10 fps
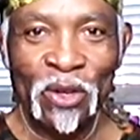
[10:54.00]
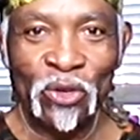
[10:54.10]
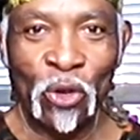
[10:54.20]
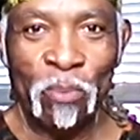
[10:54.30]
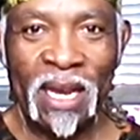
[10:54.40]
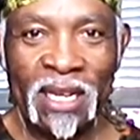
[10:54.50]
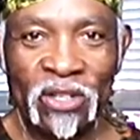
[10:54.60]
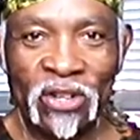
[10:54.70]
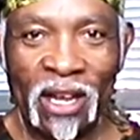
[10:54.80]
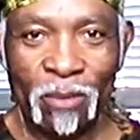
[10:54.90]
So be in
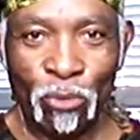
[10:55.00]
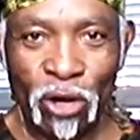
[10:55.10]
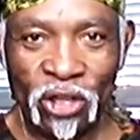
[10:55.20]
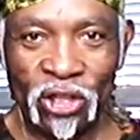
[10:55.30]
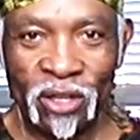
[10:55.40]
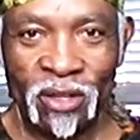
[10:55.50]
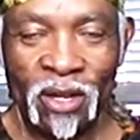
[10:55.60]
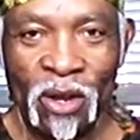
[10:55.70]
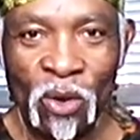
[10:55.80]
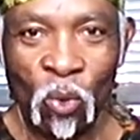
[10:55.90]

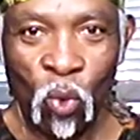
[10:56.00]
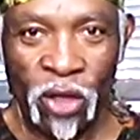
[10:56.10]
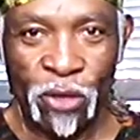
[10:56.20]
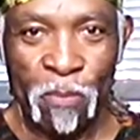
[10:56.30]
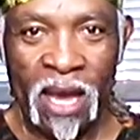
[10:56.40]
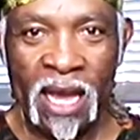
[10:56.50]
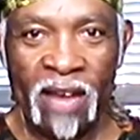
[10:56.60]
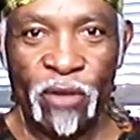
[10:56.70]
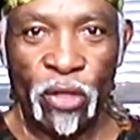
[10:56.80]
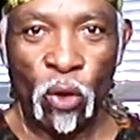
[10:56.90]
celebration with me,
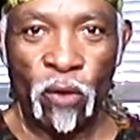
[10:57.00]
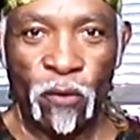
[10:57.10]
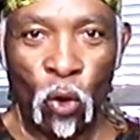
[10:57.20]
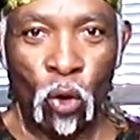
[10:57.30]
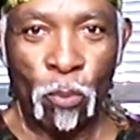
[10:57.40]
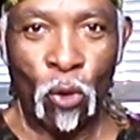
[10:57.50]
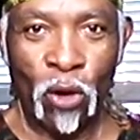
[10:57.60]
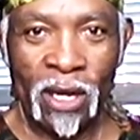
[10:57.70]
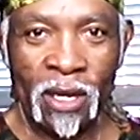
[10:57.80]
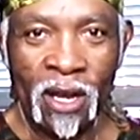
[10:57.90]
even though the focal
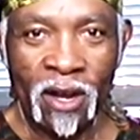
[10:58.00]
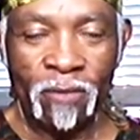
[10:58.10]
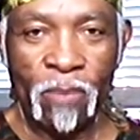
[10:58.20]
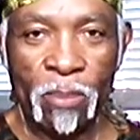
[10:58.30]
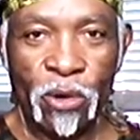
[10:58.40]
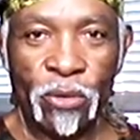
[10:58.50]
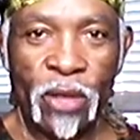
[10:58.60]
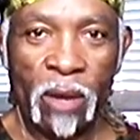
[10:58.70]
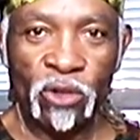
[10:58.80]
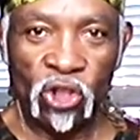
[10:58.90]
point of my
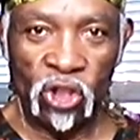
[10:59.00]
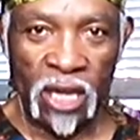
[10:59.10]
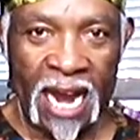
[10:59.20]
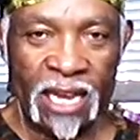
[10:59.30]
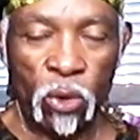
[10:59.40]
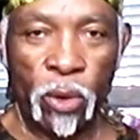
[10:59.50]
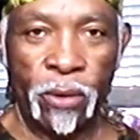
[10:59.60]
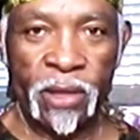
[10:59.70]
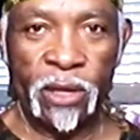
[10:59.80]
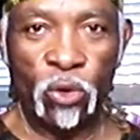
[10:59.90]
birthday was
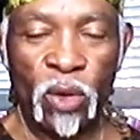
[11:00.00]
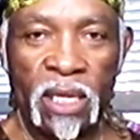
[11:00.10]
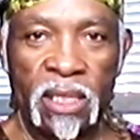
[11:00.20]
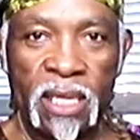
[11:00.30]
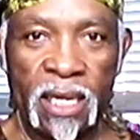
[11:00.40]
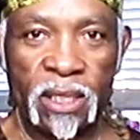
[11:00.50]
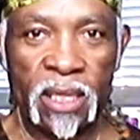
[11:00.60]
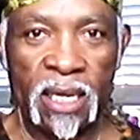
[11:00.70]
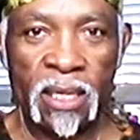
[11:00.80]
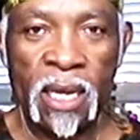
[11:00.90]
January the
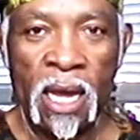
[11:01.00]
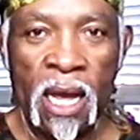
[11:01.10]
26th. And